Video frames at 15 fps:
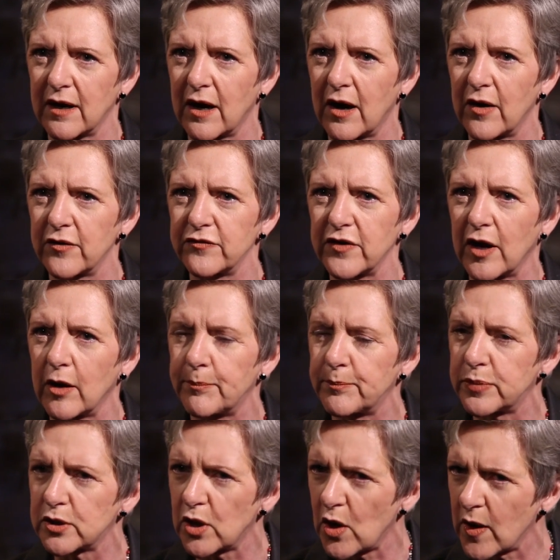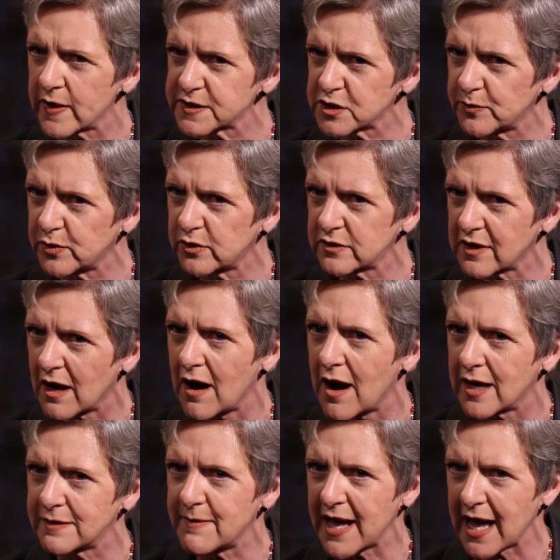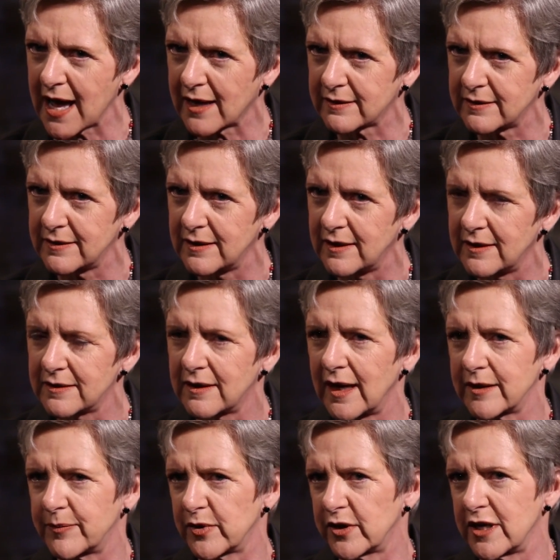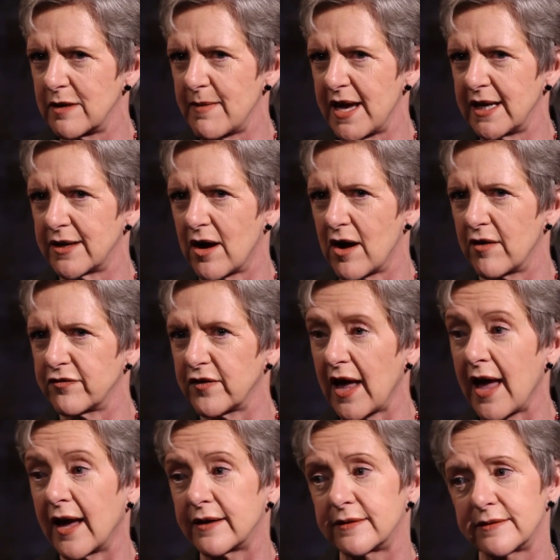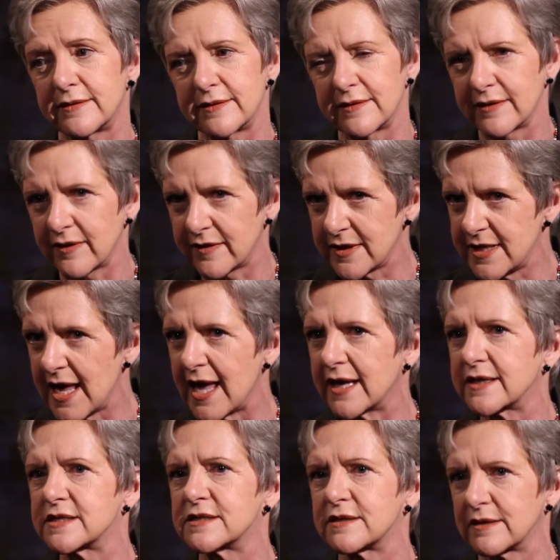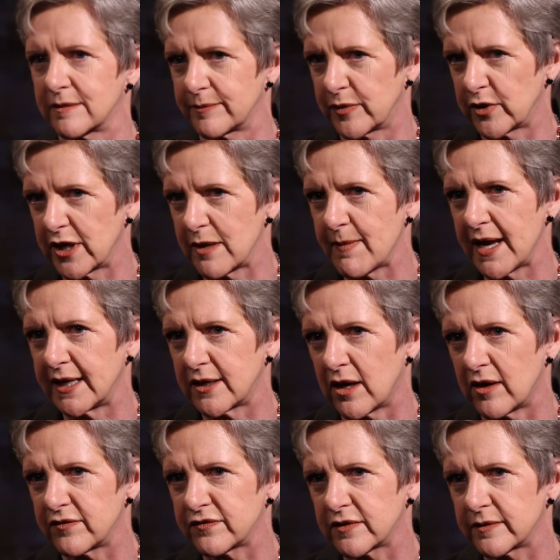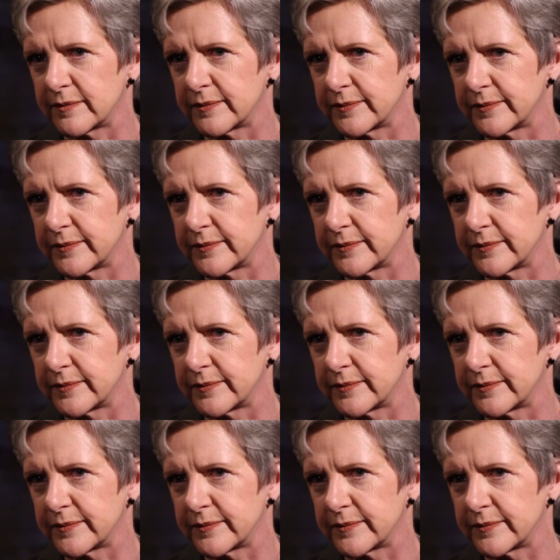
of a plausible con man like Bernie Madoff and the next Bernie Madoff.